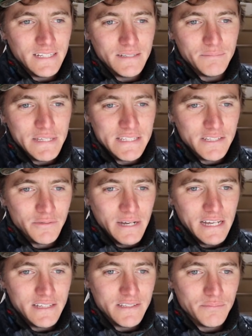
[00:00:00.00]

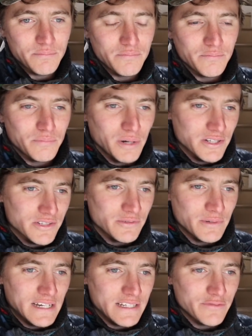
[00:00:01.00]
business-wise,
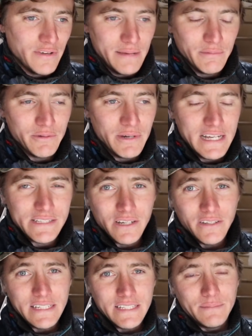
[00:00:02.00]
personal-wise, family-wise,
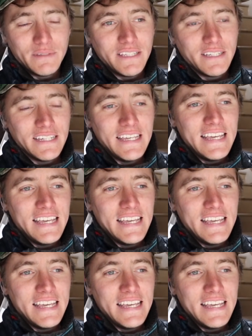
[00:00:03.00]
all that type of thing.